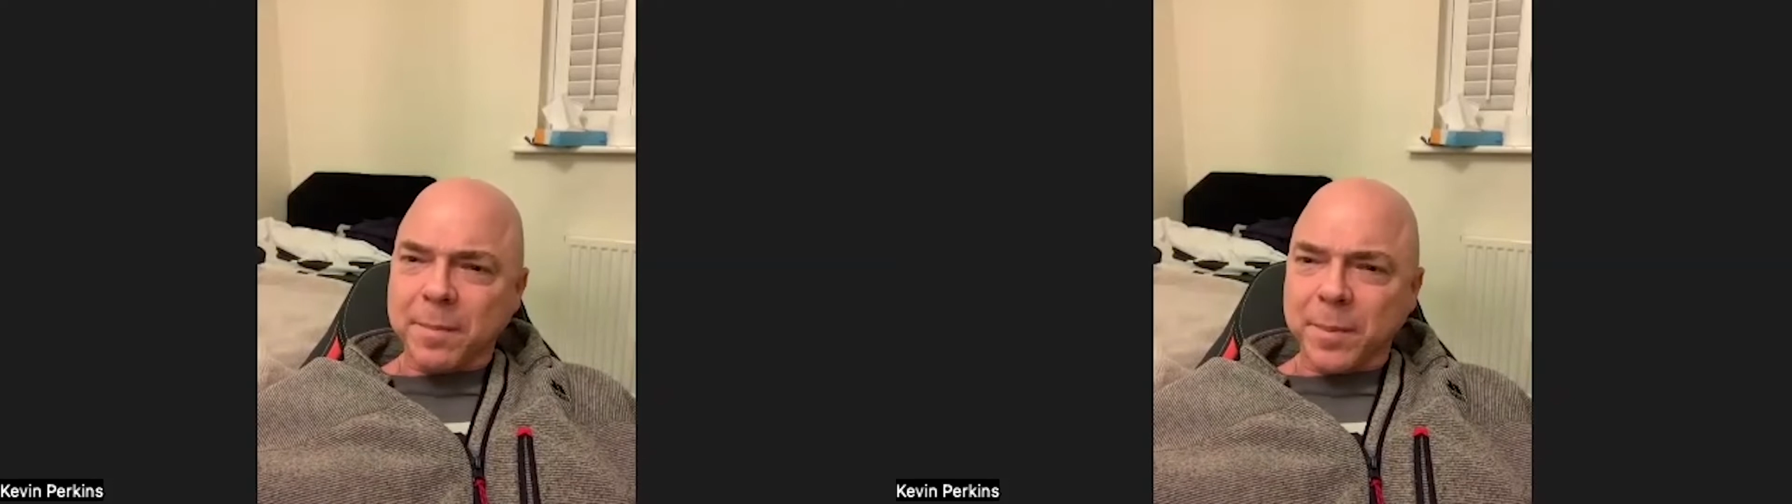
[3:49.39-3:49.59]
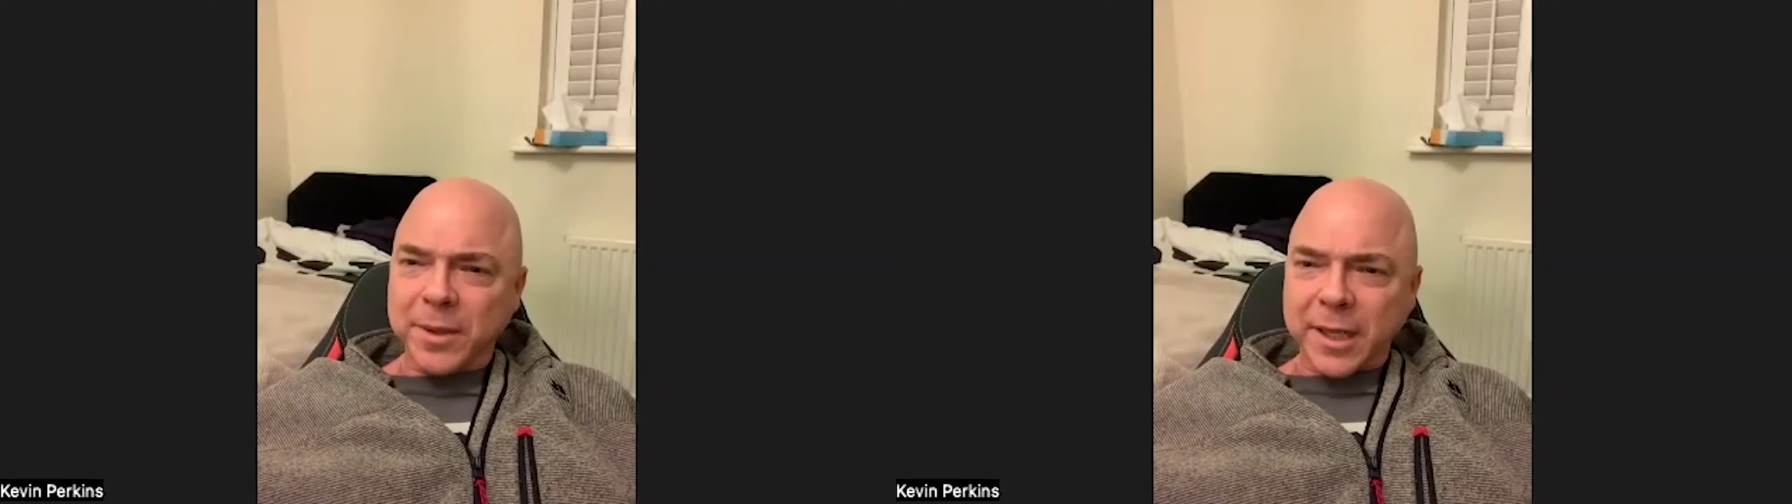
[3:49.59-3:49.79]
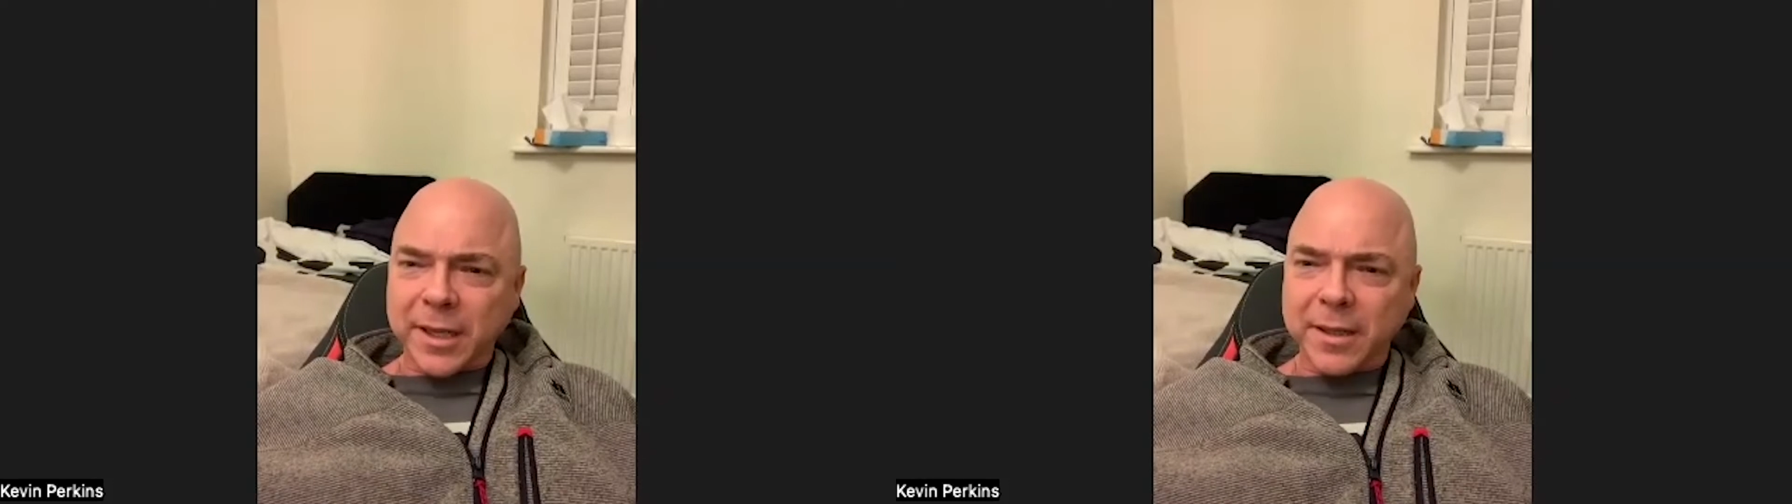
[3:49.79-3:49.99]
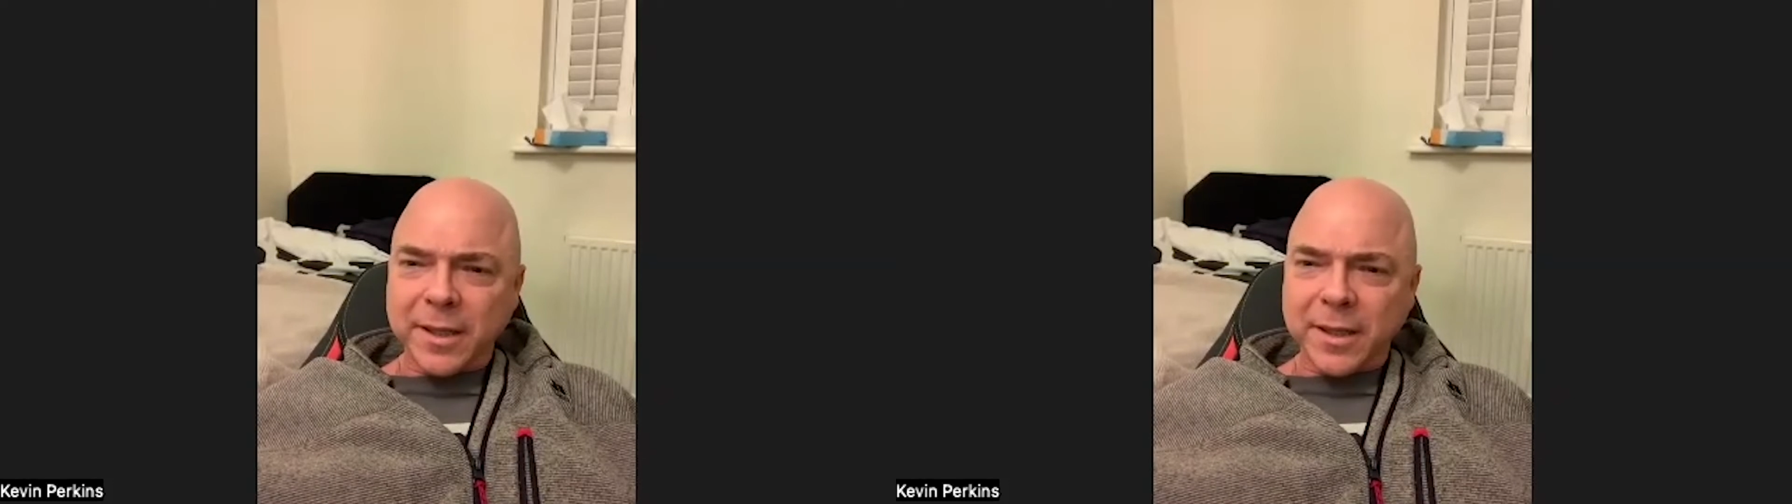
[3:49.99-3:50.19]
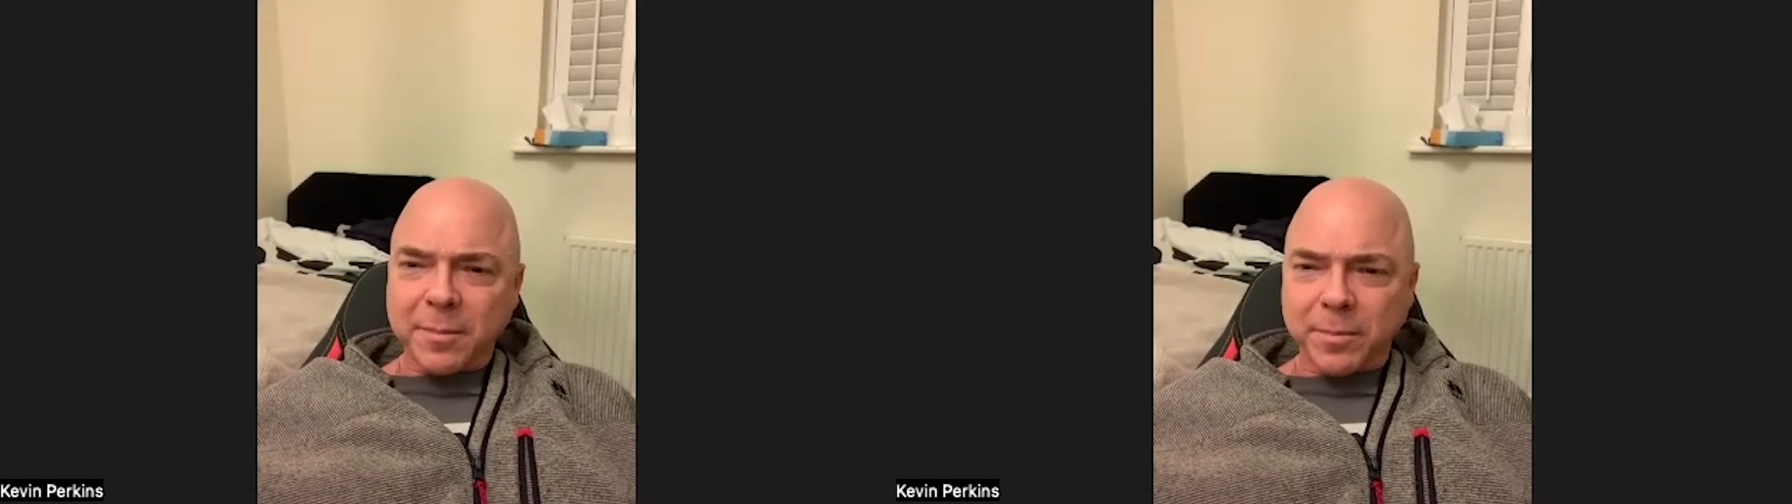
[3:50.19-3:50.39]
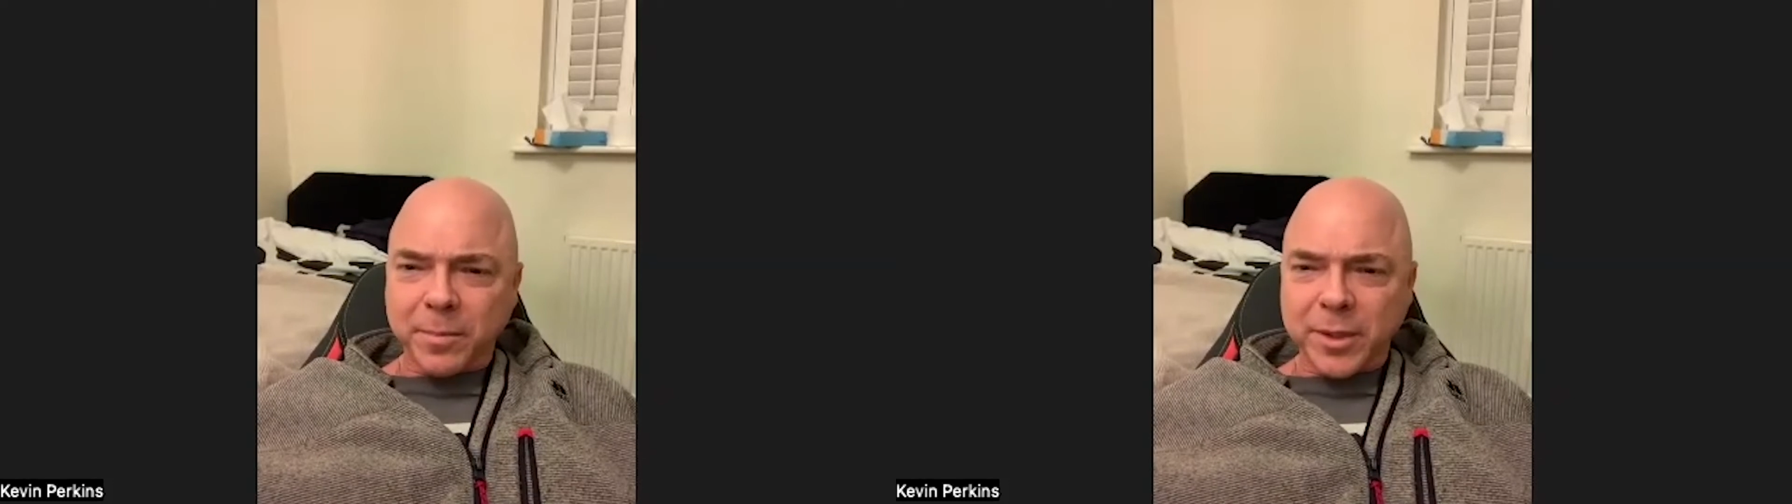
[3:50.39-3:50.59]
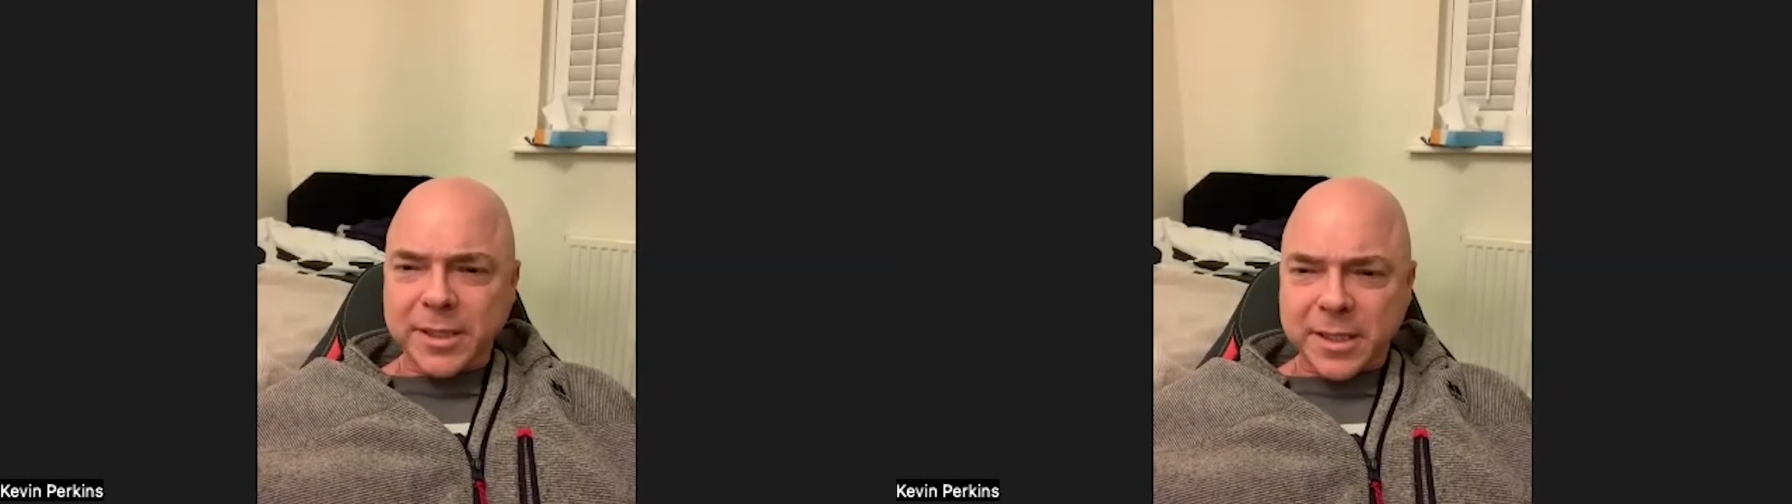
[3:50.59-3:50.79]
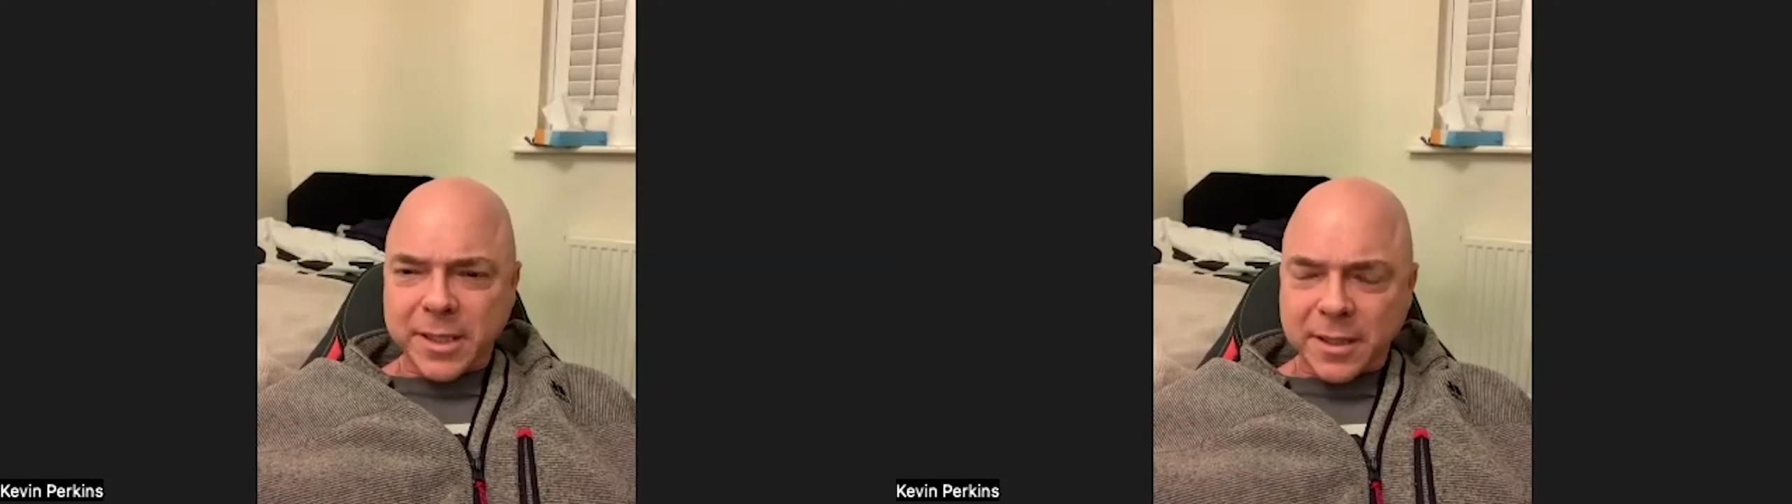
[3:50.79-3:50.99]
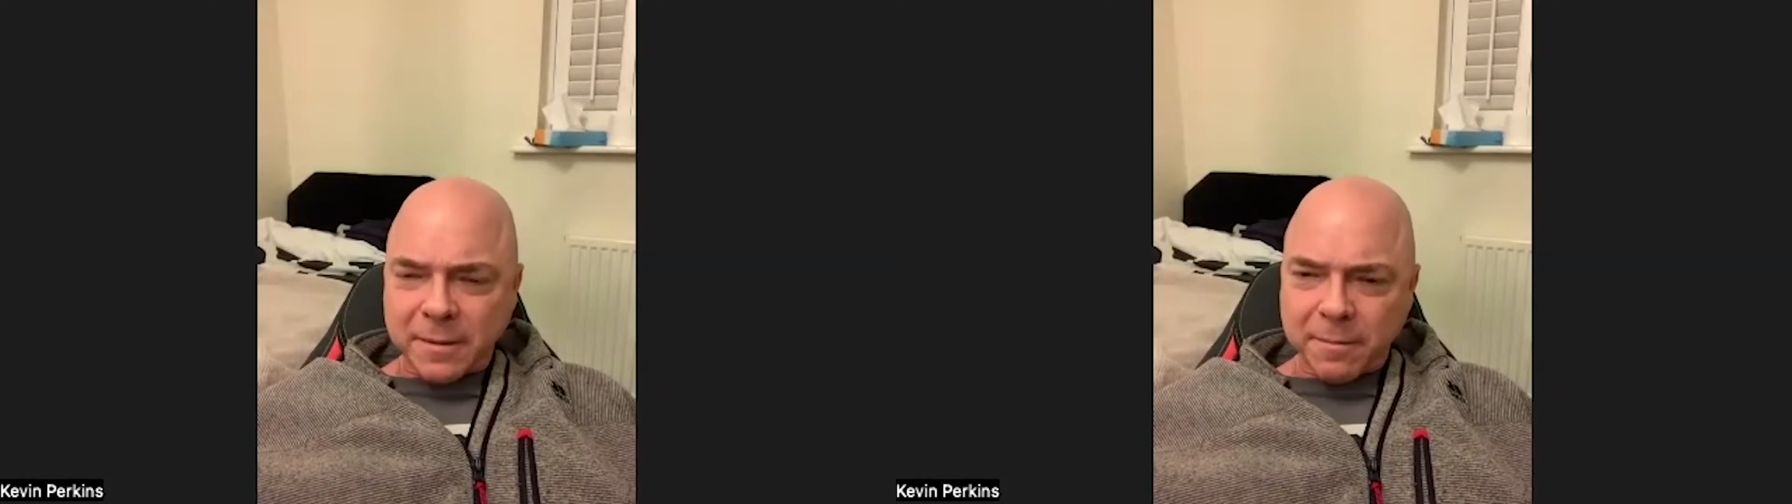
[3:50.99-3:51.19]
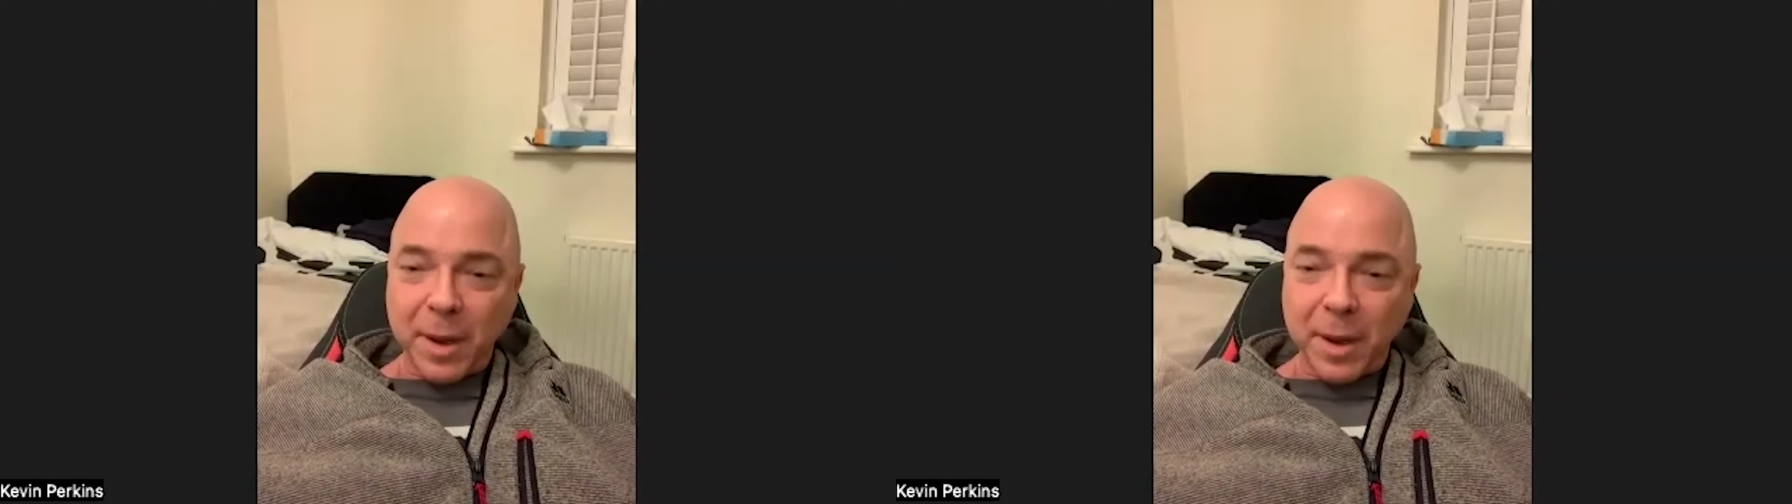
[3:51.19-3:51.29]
on the hill, the Botha's Hill,